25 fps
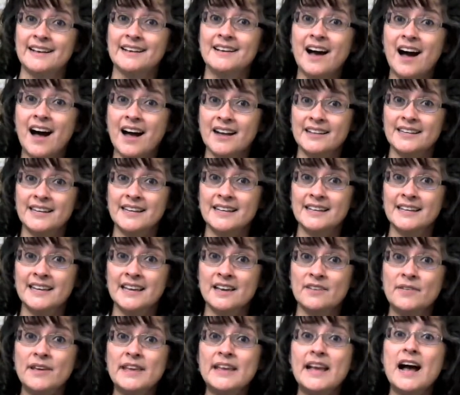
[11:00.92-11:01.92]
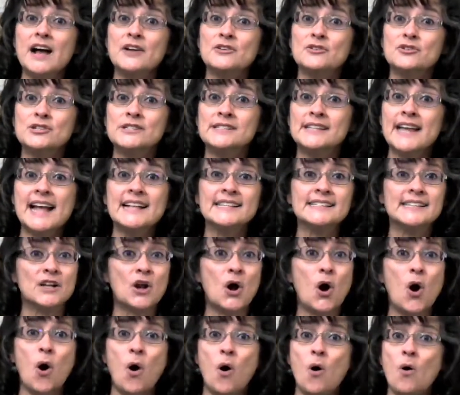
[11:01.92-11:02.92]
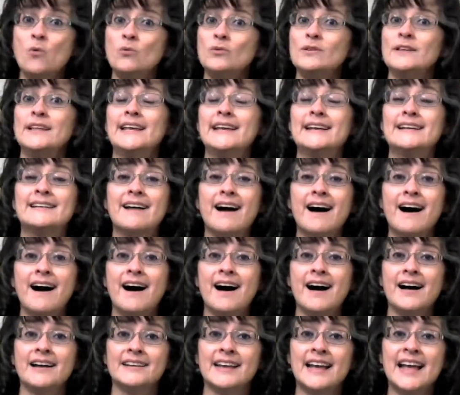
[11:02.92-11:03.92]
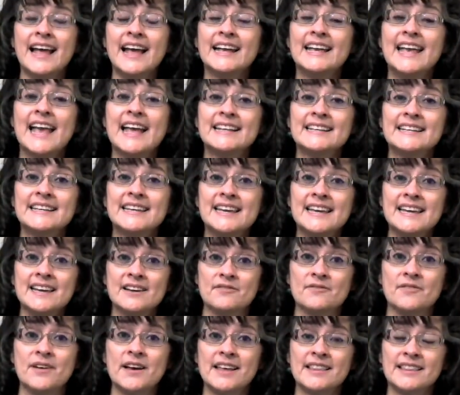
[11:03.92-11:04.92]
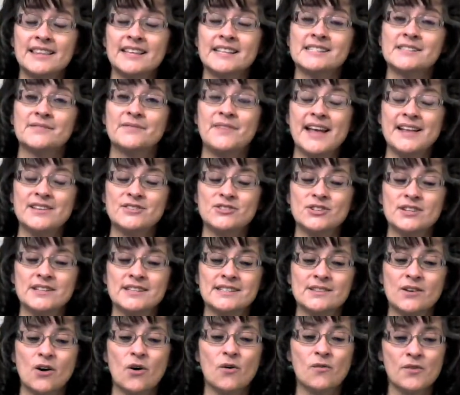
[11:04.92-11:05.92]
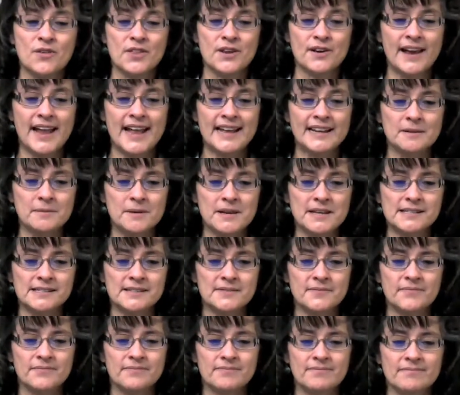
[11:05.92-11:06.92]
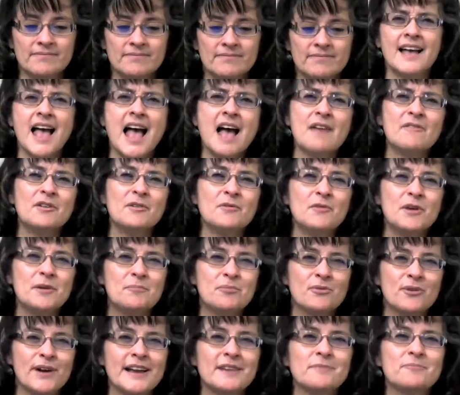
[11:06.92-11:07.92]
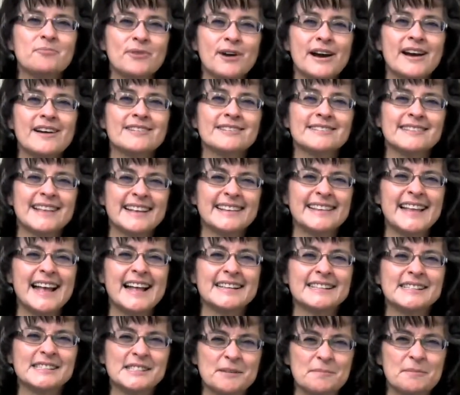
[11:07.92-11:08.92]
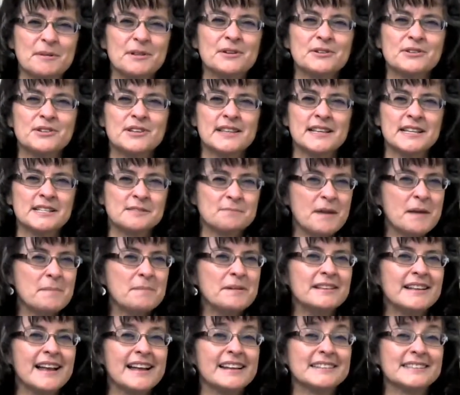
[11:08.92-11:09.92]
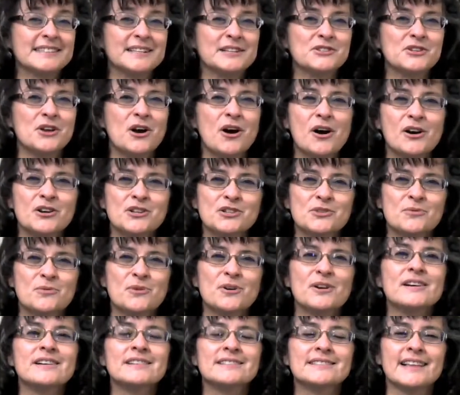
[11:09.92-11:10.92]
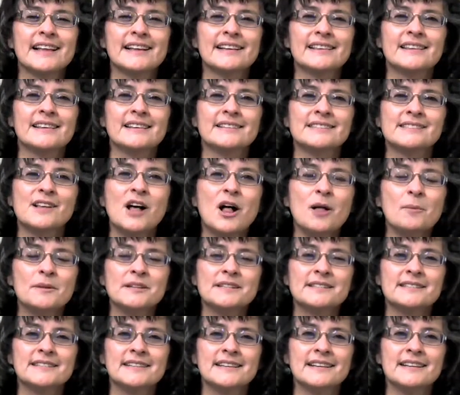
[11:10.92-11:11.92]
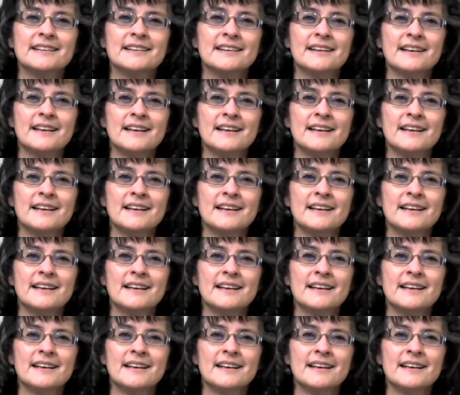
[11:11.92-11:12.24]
God can give. He understands that only God can give this vengeance over their enemies. Haven't we prayed prayers like that, similar to this? Maybe not in such harsh words like the psalmist did,